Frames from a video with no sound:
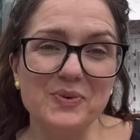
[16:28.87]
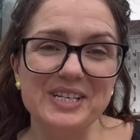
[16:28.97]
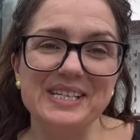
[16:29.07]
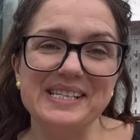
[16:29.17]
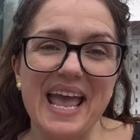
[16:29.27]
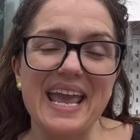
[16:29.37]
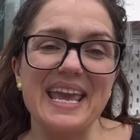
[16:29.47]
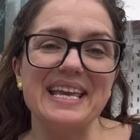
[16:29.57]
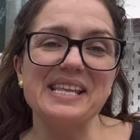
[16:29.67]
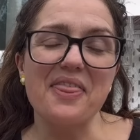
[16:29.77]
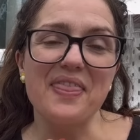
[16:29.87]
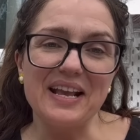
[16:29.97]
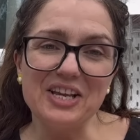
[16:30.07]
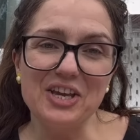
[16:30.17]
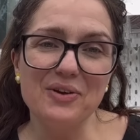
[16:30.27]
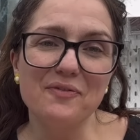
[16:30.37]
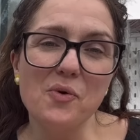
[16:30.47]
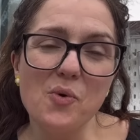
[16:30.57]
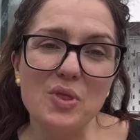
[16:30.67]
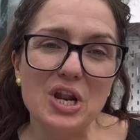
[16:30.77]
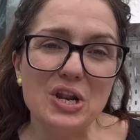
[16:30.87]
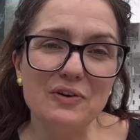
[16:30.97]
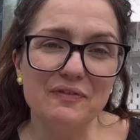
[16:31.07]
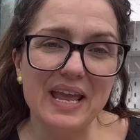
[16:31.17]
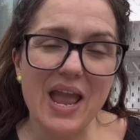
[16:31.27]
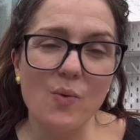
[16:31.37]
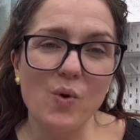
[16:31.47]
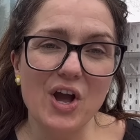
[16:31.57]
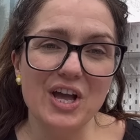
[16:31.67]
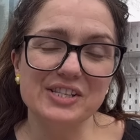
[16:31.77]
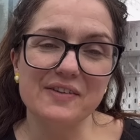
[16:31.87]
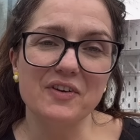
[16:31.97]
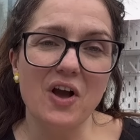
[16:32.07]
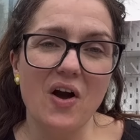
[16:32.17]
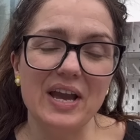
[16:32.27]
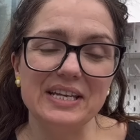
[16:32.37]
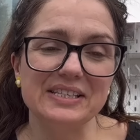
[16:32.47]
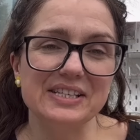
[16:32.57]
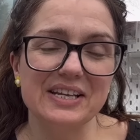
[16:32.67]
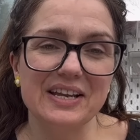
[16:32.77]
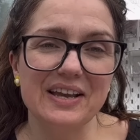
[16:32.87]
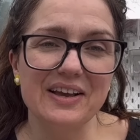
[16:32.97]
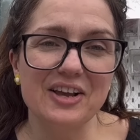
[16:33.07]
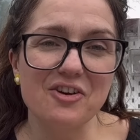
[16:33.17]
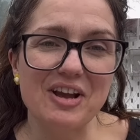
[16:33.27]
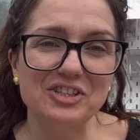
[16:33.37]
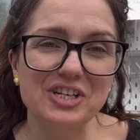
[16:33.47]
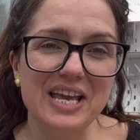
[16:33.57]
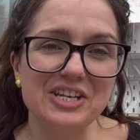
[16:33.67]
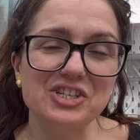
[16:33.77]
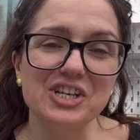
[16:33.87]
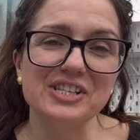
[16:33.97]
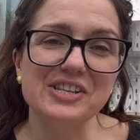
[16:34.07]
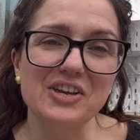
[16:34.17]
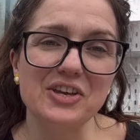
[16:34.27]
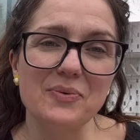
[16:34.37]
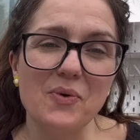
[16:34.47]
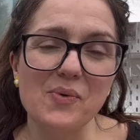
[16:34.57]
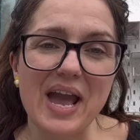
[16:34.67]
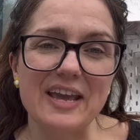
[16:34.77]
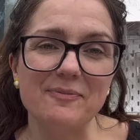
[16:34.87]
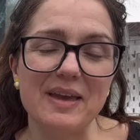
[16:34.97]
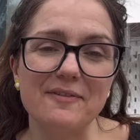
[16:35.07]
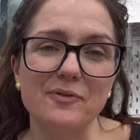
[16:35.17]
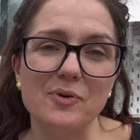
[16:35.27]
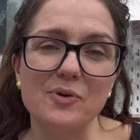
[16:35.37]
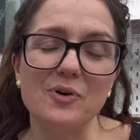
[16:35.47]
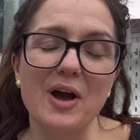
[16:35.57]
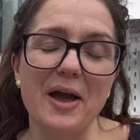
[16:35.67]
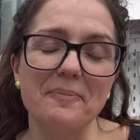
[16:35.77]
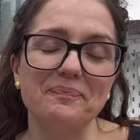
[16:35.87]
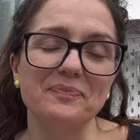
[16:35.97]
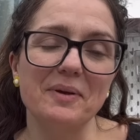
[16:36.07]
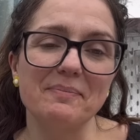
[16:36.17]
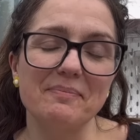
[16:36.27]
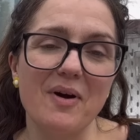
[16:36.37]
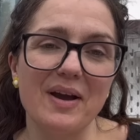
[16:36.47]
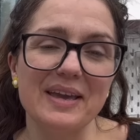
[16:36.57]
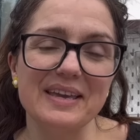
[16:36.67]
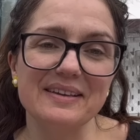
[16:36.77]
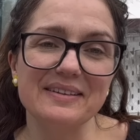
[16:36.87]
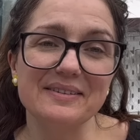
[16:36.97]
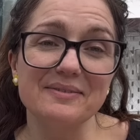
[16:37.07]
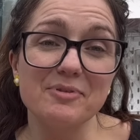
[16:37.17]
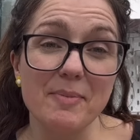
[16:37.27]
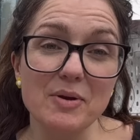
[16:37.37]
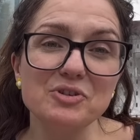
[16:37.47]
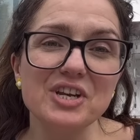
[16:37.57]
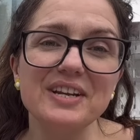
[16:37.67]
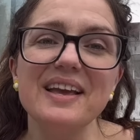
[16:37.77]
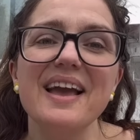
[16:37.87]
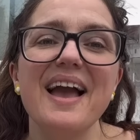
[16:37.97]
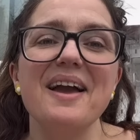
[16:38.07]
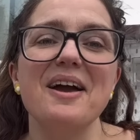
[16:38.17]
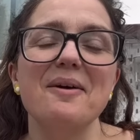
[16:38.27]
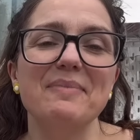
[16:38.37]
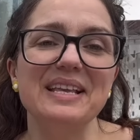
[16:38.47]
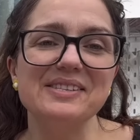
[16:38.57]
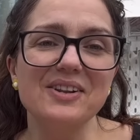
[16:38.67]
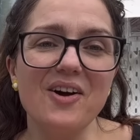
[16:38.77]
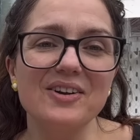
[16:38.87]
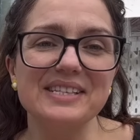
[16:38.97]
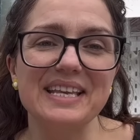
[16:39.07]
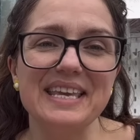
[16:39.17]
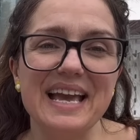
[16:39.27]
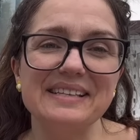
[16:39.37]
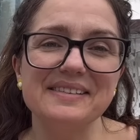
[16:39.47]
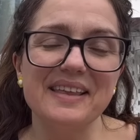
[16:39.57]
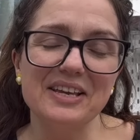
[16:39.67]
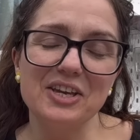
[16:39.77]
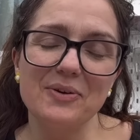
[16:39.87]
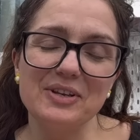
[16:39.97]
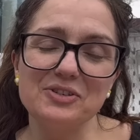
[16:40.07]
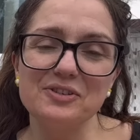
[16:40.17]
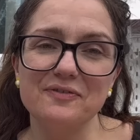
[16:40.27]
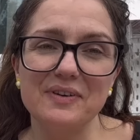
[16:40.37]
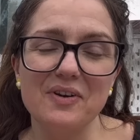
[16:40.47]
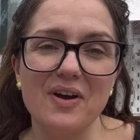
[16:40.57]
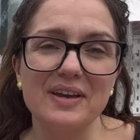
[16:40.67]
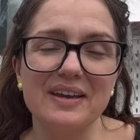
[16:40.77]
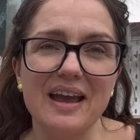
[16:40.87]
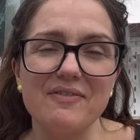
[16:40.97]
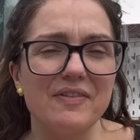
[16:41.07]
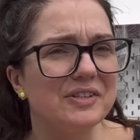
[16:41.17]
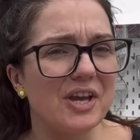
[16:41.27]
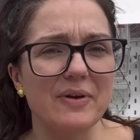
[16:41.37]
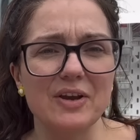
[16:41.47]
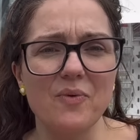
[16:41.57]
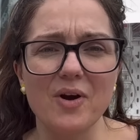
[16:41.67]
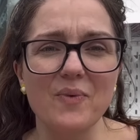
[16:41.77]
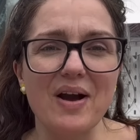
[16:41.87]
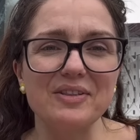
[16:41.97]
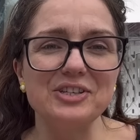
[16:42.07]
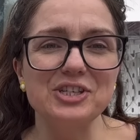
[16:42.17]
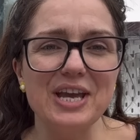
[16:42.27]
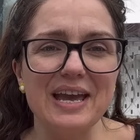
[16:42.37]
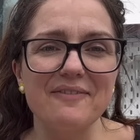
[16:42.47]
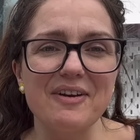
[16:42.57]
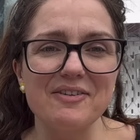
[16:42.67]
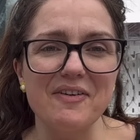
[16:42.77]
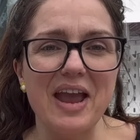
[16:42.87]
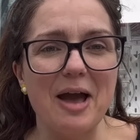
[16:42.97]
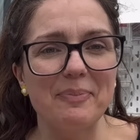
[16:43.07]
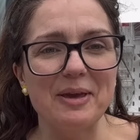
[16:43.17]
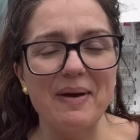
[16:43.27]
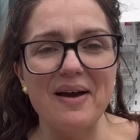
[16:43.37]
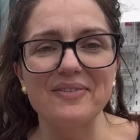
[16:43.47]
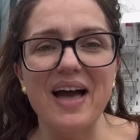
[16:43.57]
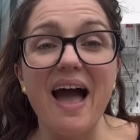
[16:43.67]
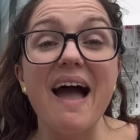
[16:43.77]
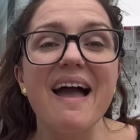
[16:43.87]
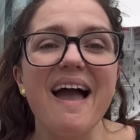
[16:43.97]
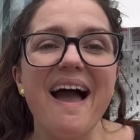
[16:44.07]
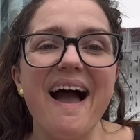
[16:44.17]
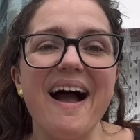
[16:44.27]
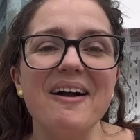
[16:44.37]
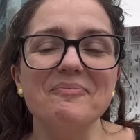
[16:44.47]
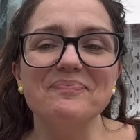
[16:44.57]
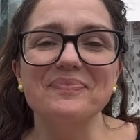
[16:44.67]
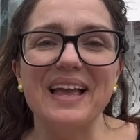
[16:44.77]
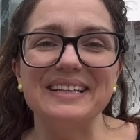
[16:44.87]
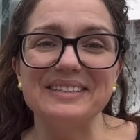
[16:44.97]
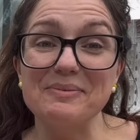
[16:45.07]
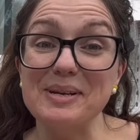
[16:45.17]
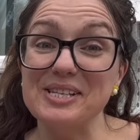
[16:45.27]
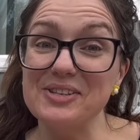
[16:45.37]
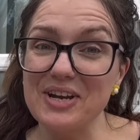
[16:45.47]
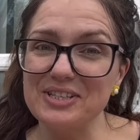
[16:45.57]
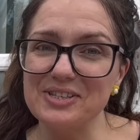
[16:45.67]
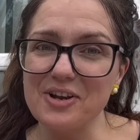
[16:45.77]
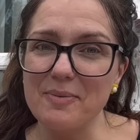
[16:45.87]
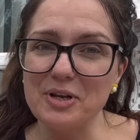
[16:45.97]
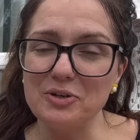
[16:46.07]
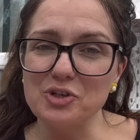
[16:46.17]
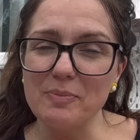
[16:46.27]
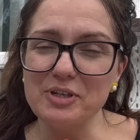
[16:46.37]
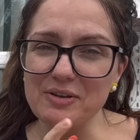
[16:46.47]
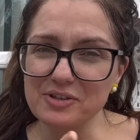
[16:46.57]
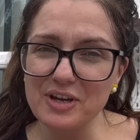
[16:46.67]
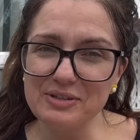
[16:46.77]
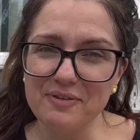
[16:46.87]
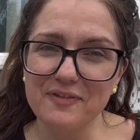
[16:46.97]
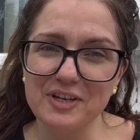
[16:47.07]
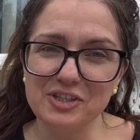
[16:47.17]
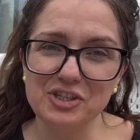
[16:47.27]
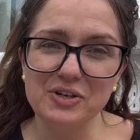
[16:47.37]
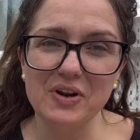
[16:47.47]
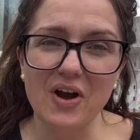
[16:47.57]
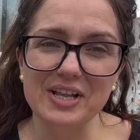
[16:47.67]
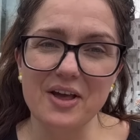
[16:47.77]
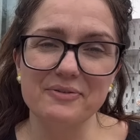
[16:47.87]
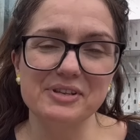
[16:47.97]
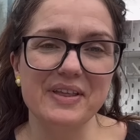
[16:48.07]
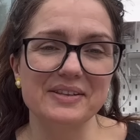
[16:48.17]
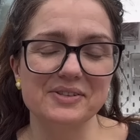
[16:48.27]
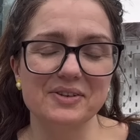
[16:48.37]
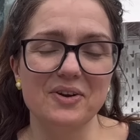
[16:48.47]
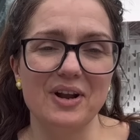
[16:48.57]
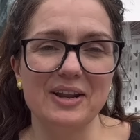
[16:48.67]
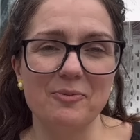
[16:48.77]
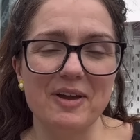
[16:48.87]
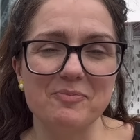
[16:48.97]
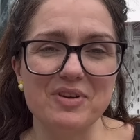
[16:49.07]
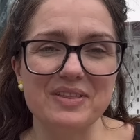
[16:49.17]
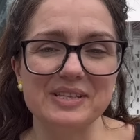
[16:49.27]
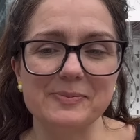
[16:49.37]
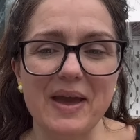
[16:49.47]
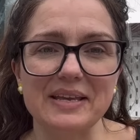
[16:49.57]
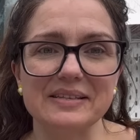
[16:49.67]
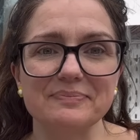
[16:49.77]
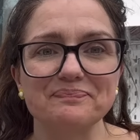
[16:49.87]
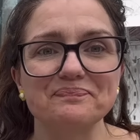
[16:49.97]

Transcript: wanted to say is thank you for all the lovely words of kind congratulations that you all gave me for um, my promotion uh, means a lot and yes thank you it does feel like everything's going quite well this year very very happy about that um, and I'm excited to start my new job don't start till the 1st of July though so that's got a little bit of breathing space